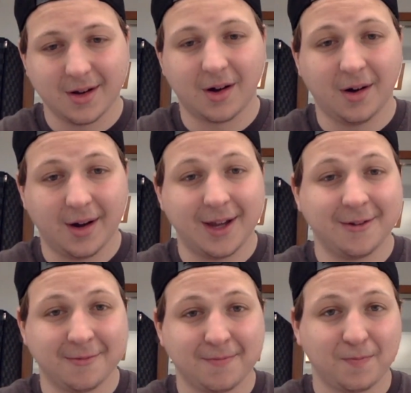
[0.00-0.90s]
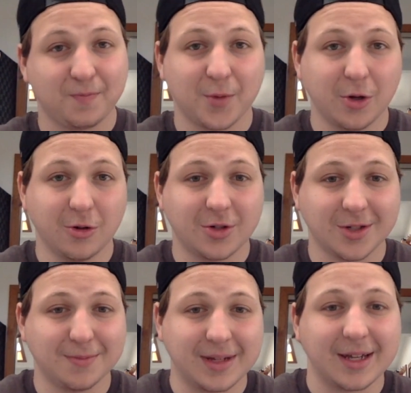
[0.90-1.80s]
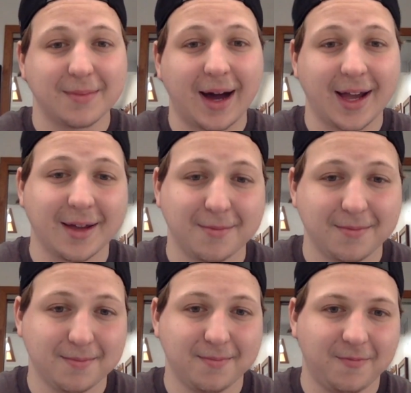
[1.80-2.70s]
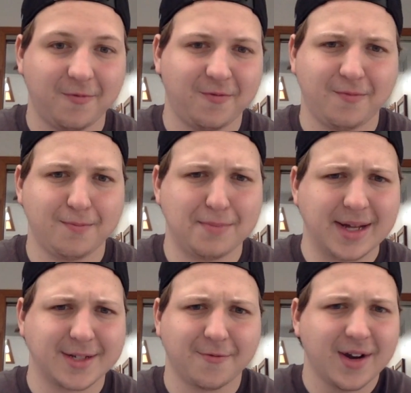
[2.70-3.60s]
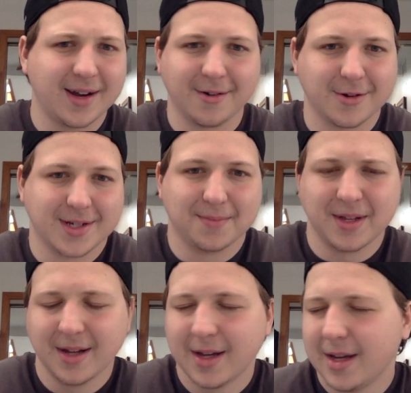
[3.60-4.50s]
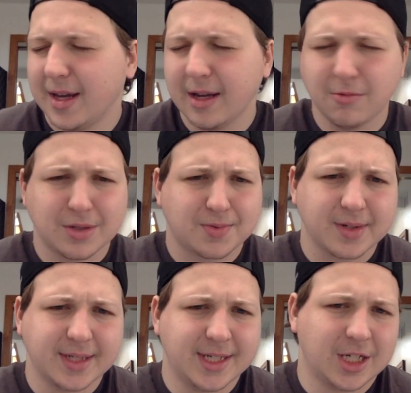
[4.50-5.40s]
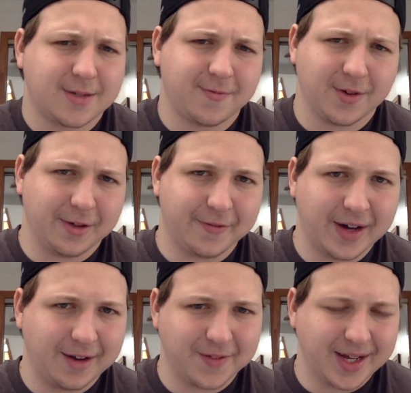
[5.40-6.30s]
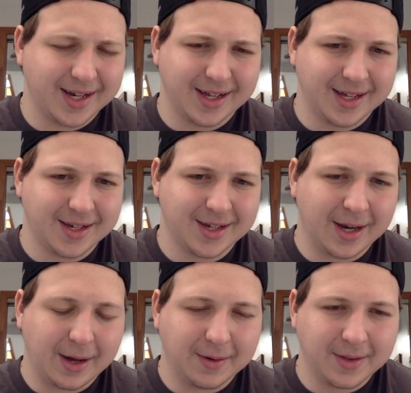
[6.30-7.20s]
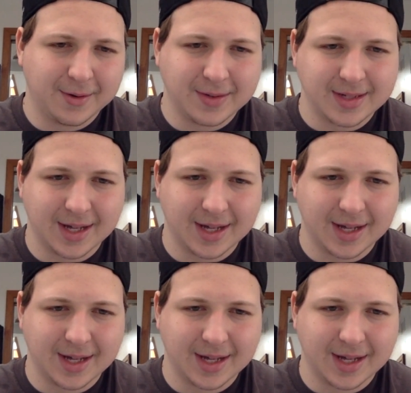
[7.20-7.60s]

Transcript: on who should be my best friend or something. It was really just for the fun of it. There was